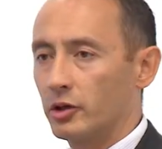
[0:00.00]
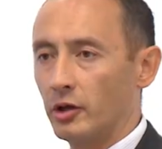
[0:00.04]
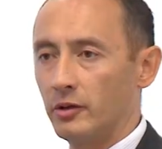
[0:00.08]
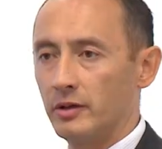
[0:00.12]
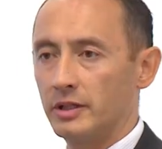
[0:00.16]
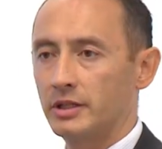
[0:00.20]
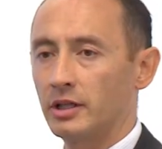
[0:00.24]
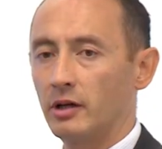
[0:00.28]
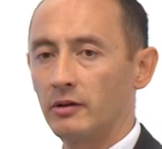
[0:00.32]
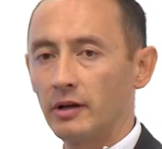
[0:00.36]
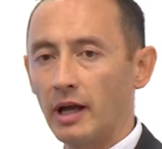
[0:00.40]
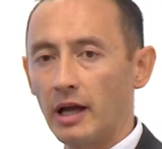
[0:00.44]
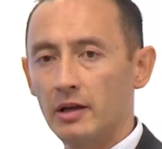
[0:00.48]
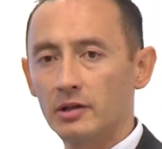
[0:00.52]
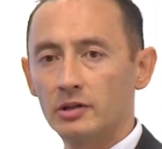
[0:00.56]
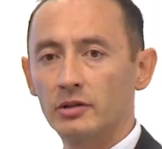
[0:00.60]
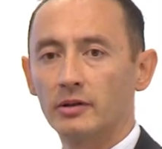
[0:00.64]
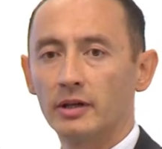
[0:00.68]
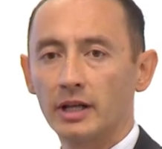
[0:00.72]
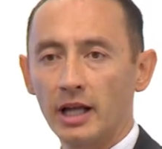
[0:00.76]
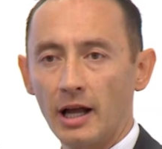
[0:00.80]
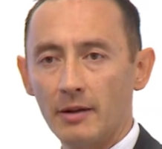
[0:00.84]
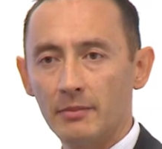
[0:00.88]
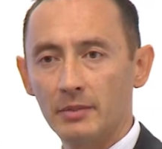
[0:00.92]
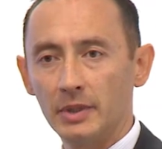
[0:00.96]
do is I'll go
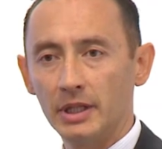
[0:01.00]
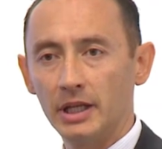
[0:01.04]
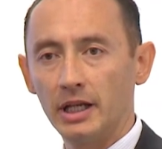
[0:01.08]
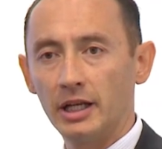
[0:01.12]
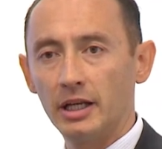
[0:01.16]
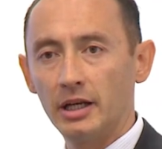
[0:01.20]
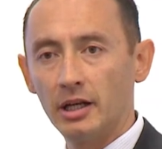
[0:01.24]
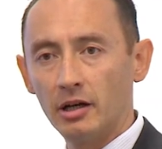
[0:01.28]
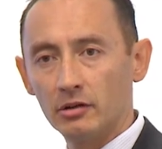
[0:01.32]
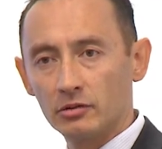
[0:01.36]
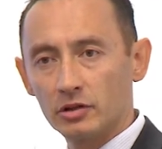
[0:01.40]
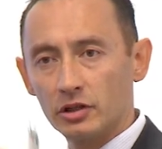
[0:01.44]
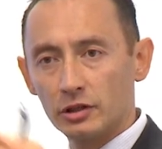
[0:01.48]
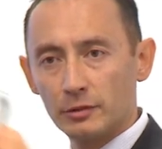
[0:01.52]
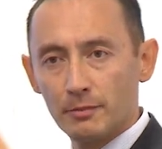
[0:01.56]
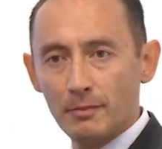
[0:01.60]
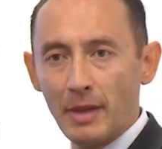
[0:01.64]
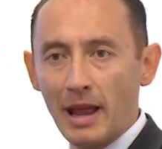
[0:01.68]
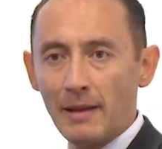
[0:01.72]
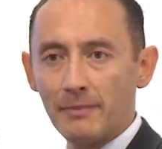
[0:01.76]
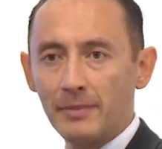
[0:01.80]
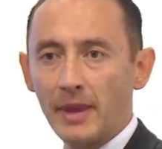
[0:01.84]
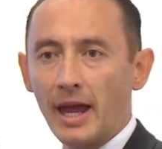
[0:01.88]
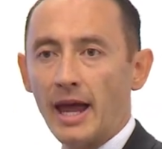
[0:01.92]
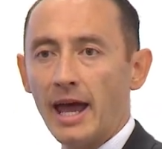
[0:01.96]
into a company and I'll just
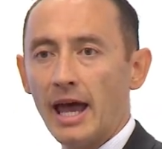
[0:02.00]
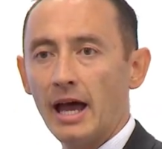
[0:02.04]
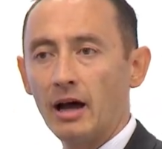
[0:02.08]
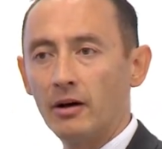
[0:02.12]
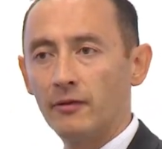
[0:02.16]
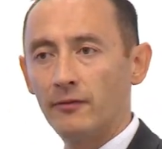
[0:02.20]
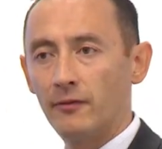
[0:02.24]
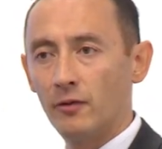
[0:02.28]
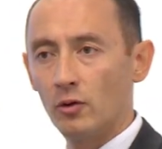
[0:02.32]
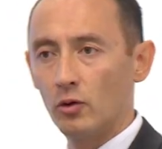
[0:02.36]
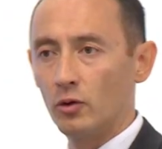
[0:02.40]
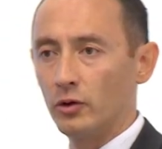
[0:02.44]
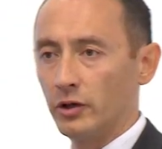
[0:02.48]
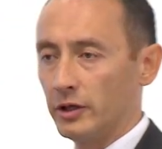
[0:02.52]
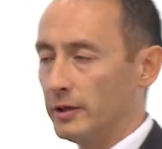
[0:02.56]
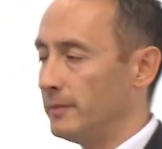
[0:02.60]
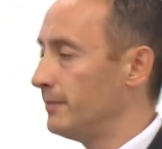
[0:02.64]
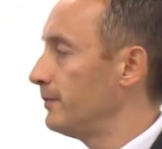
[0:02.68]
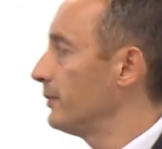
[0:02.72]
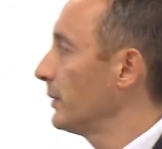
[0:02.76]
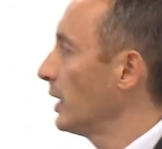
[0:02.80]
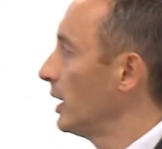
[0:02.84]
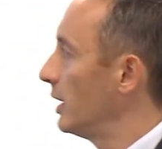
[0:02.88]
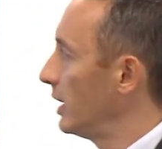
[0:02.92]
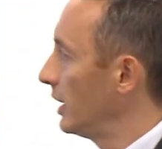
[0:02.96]
map that out for
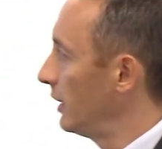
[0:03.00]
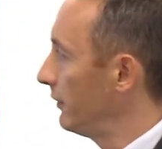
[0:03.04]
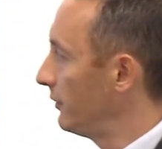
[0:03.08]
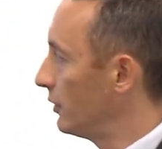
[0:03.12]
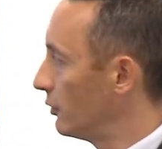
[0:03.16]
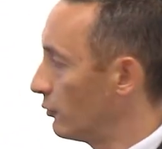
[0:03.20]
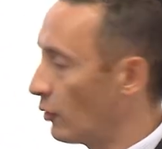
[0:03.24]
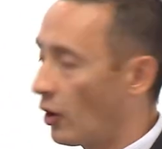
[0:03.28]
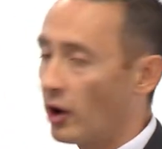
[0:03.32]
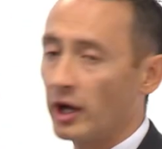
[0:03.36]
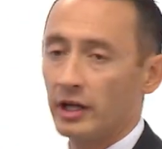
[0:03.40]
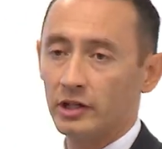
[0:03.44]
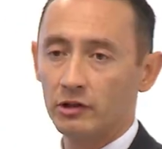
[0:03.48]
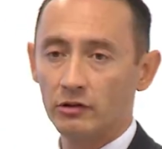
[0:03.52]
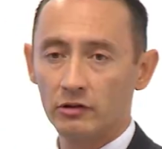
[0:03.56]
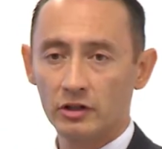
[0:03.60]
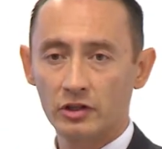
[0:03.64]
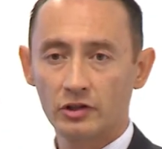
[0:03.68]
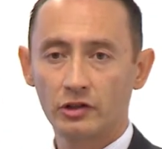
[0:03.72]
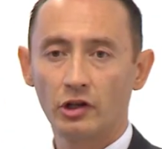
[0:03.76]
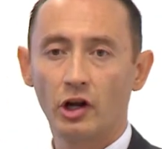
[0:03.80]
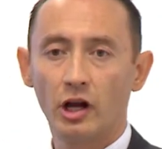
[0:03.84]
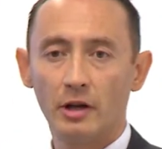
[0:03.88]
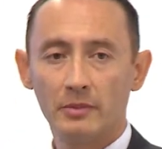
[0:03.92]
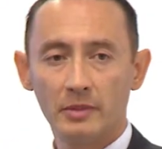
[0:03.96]
them. If you're writing your
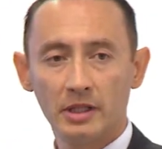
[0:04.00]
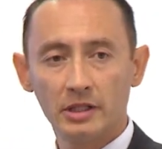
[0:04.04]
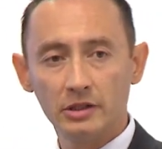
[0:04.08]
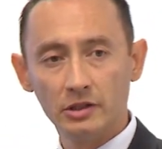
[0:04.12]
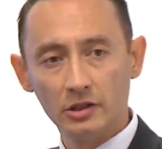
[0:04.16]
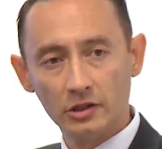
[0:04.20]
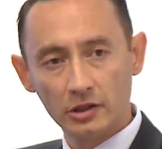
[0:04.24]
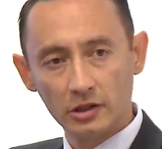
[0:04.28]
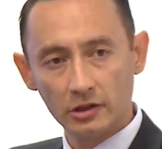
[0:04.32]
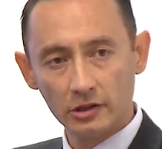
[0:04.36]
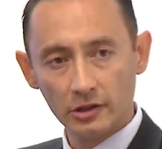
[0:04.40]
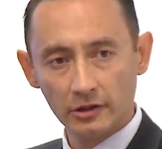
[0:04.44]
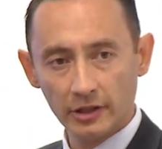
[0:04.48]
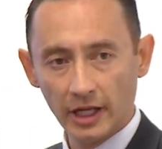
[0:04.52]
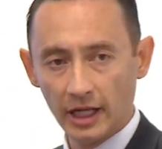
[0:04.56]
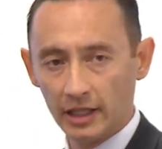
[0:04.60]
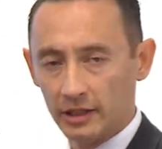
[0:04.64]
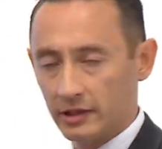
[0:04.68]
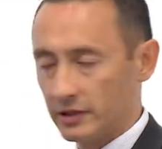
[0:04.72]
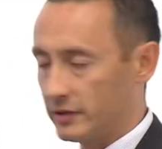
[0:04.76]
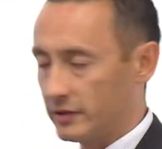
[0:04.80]
assignment, you can do that